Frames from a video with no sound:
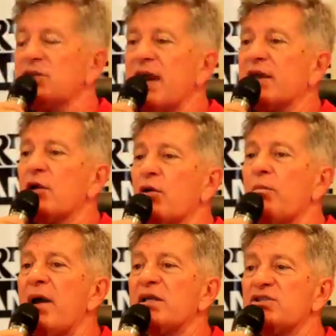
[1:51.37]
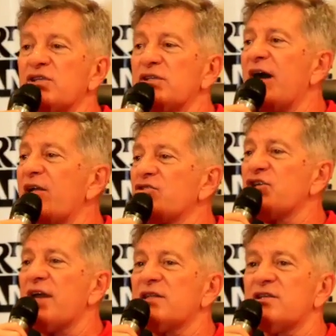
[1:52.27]
technical bench, the
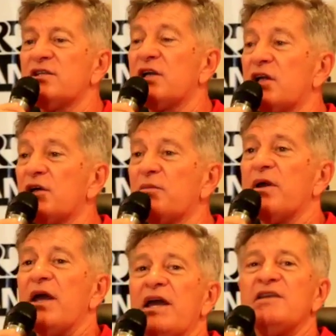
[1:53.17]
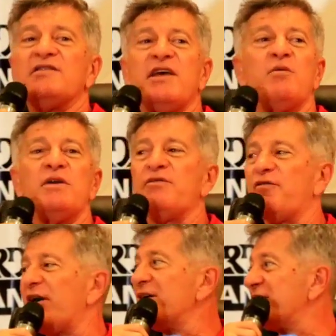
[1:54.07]
dirigent, the club, stay with
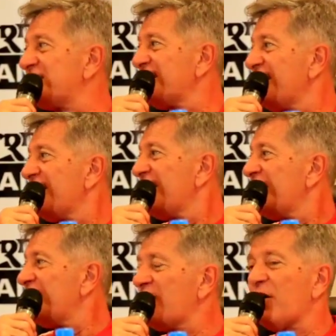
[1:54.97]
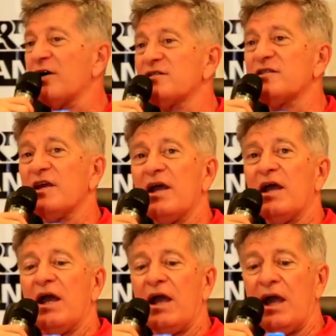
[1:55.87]
fans. Because
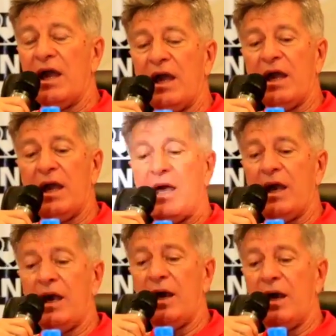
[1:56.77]
uh,